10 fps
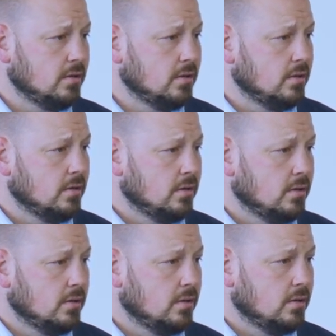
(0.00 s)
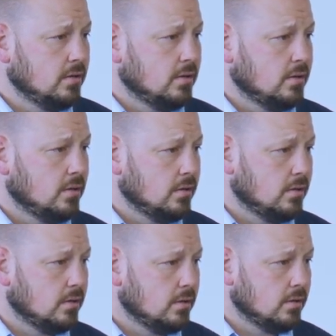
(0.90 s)

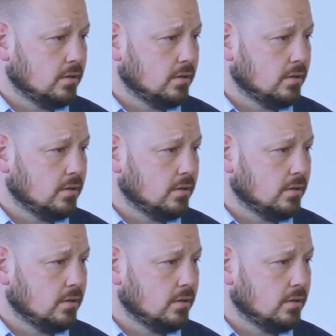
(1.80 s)
No one is speaking in this clip.